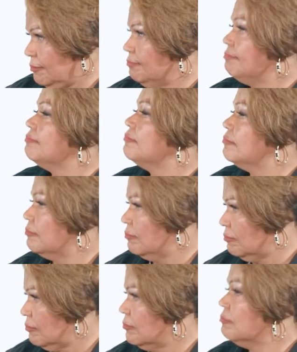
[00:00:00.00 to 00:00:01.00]
We don't call them
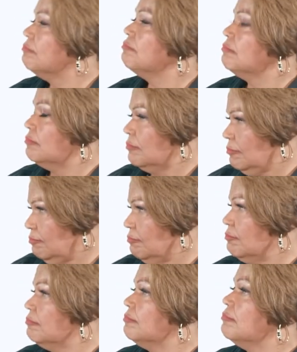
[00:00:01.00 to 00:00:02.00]
disabilities, learning
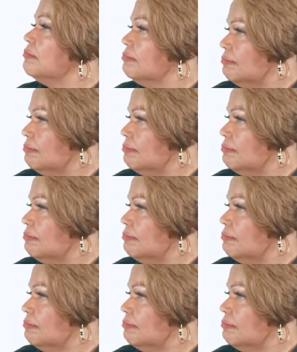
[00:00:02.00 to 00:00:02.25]
difference. And so